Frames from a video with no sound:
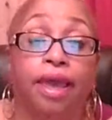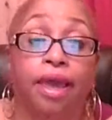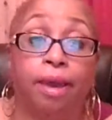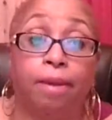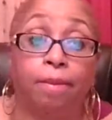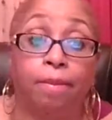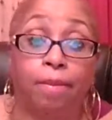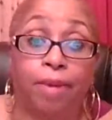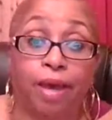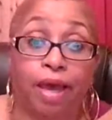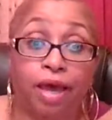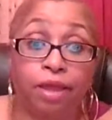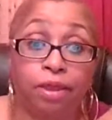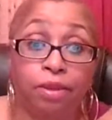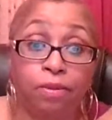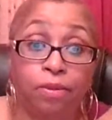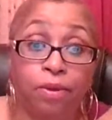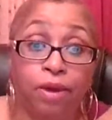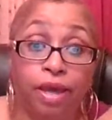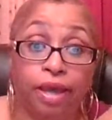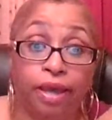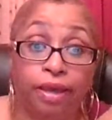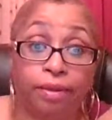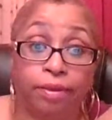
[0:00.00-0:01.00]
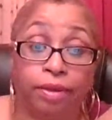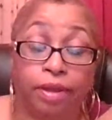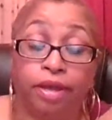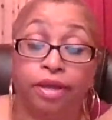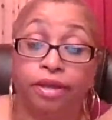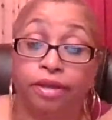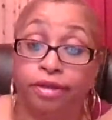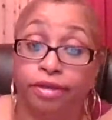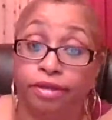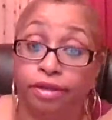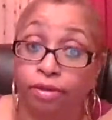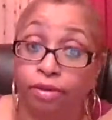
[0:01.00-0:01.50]
And by the way,
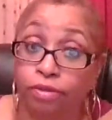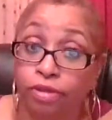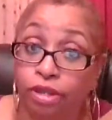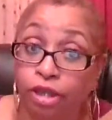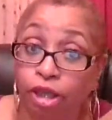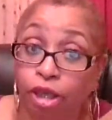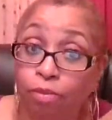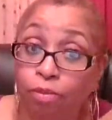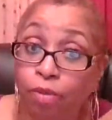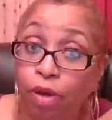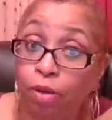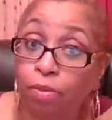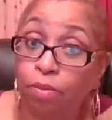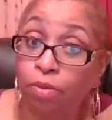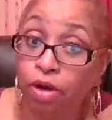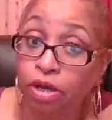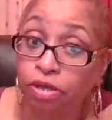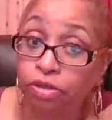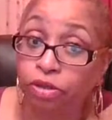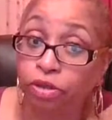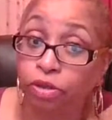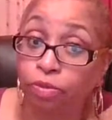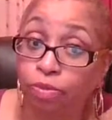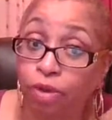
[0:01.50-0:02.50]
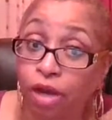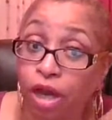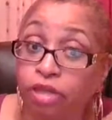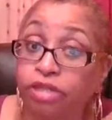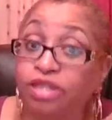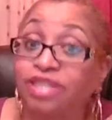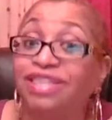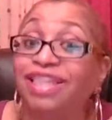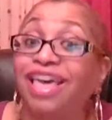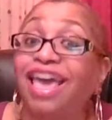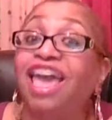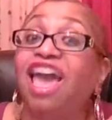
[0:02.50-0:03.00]
don't sleep on Brussels
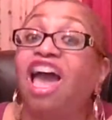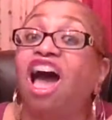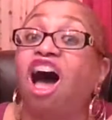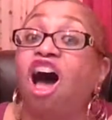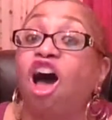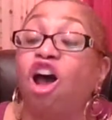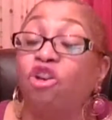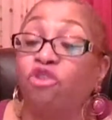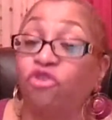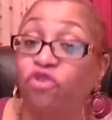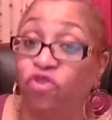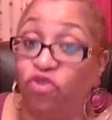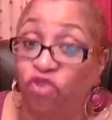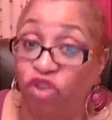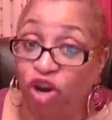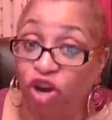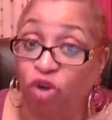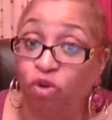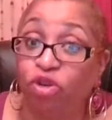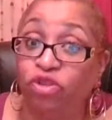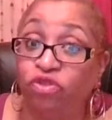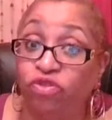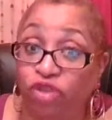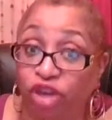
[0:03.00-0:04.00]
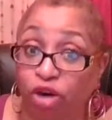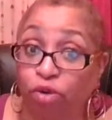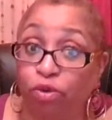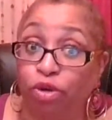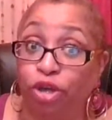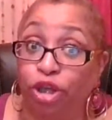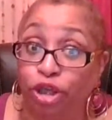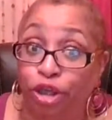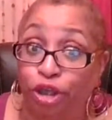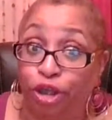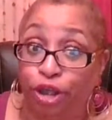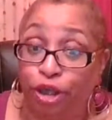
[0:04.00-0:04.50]
sprouts. They are very,
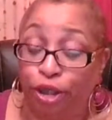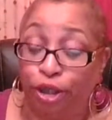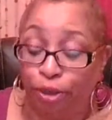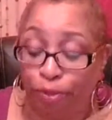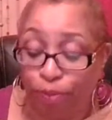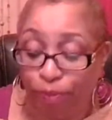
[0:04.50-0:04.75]
very good.